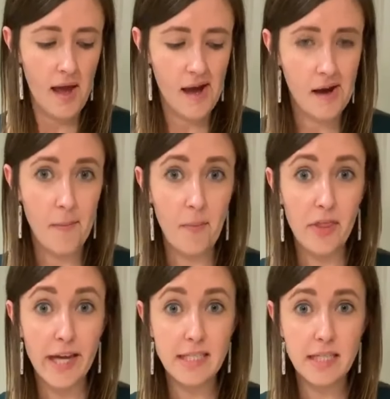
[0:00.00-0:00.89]

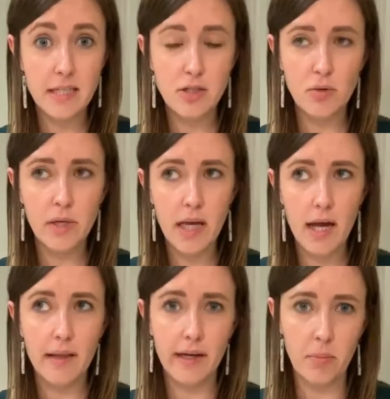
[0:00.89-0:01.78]
We had
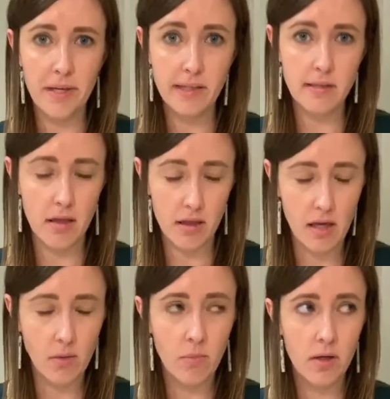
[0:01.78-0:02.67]
like a pizza
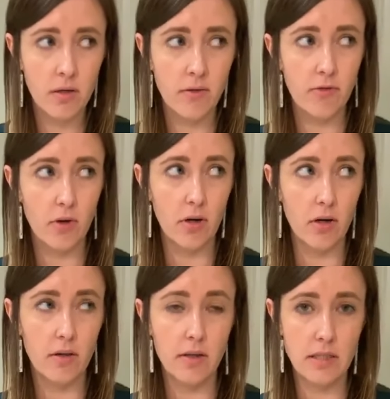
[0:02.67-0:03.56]
theme
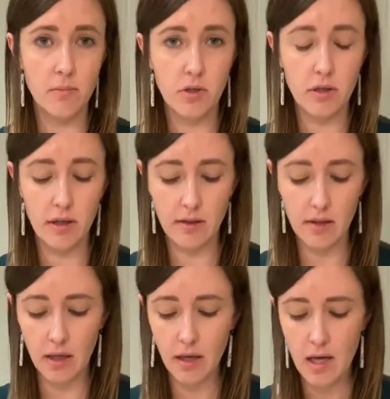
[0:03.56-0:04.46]
for the Simple Cooking
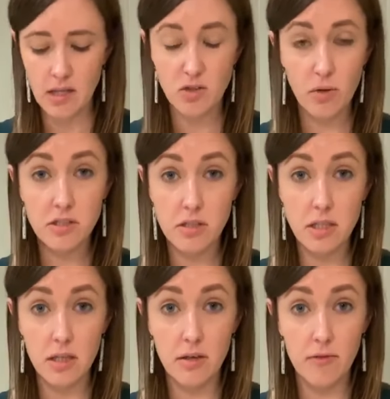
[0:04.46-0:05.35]
thing. So we also
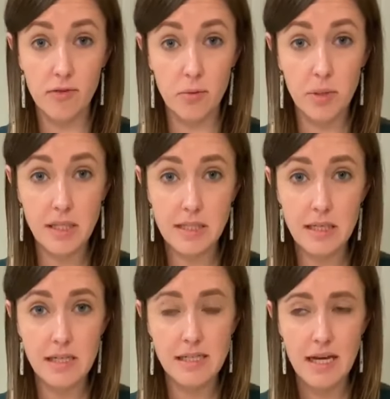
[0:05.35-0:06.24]
did fruit
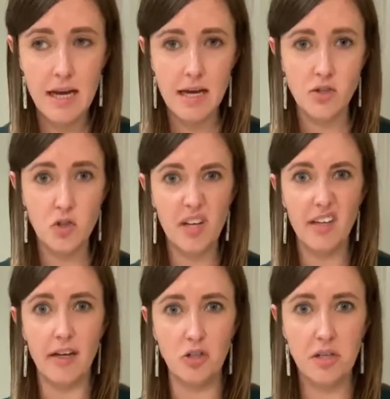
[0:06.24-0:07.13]
pizzas. So we had
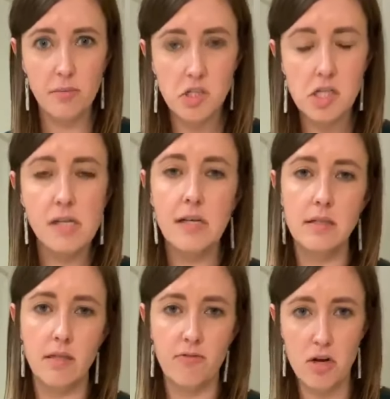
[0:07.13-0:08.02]
like cream
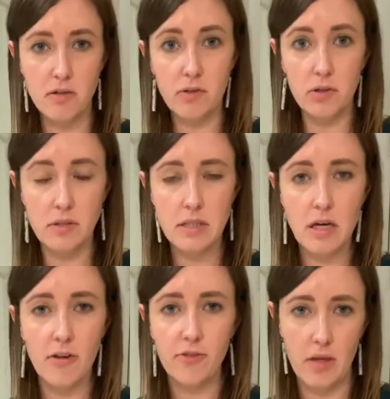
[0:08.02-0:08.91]
cheese and fresh fruit and
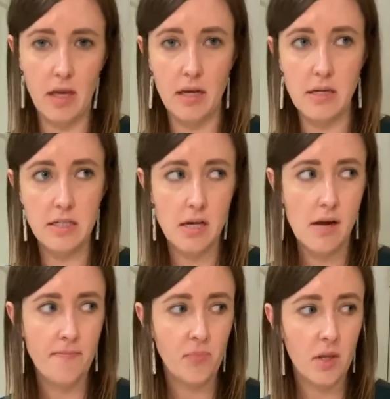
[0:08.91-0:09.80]
stuff. And
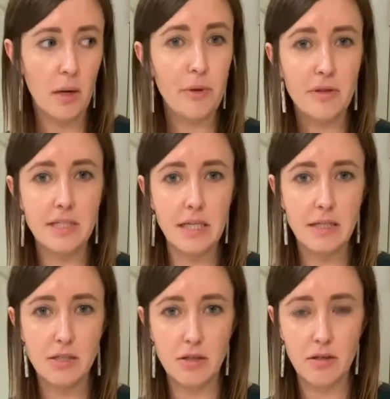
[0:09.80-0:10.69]
a couple of the
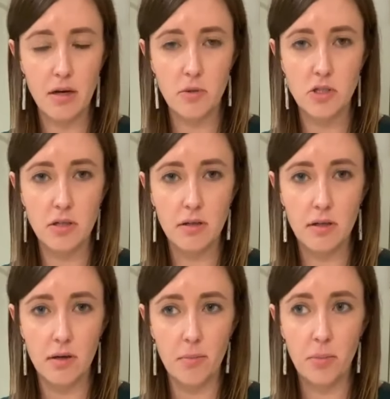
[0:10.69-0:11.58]
teens took the opportunity
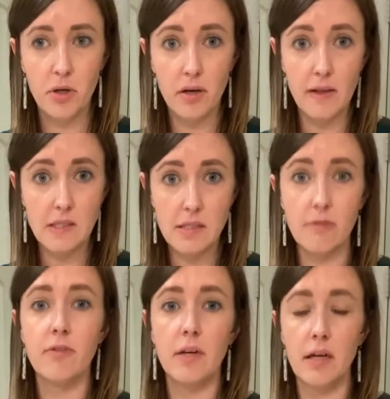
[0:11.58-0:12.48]
to put all that
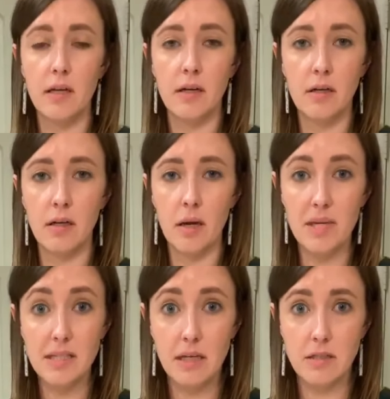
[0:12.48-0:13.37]
stuff in a
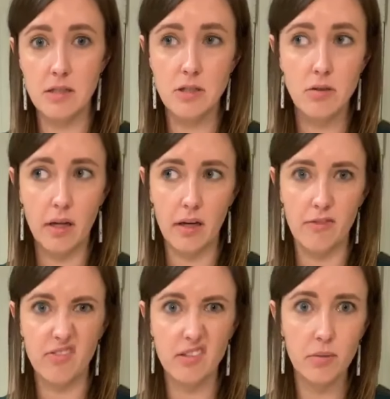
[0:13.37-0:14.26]
biscuit to do like a
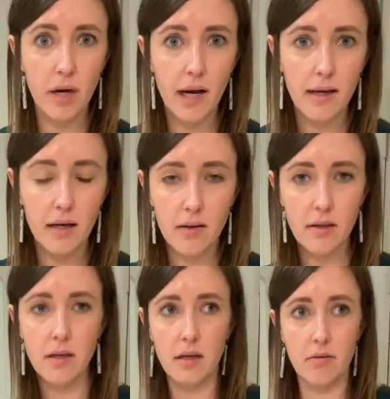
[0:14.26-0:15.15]
fruit pie kind of
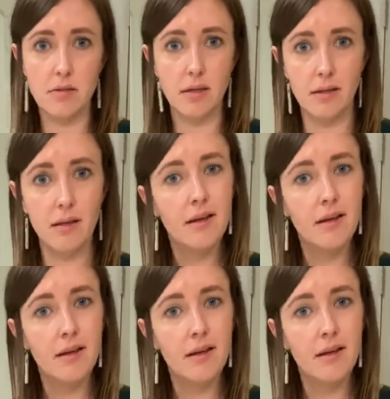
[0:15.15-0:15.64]
thing. And I was like,